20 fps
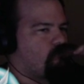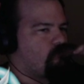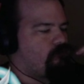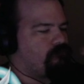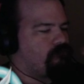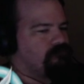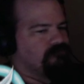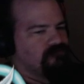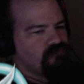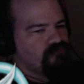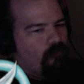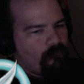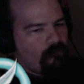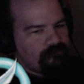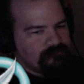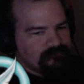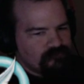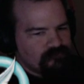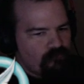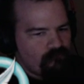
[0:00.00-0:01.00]
feels
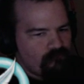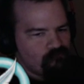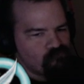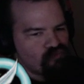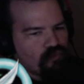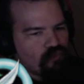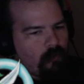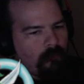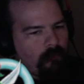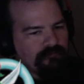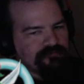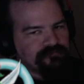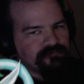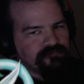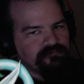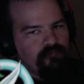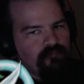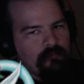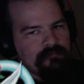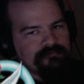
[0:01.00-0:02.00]

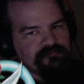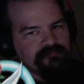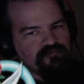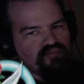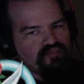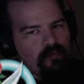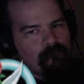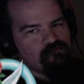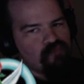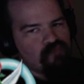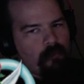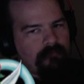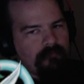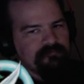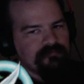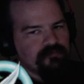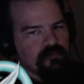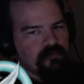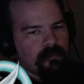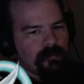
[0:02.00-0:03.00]
pretty much like it's Iron
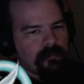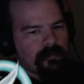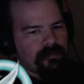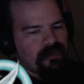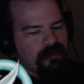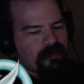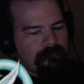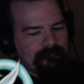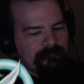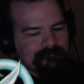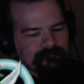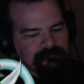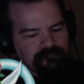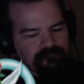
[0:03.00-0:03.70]
Chariot.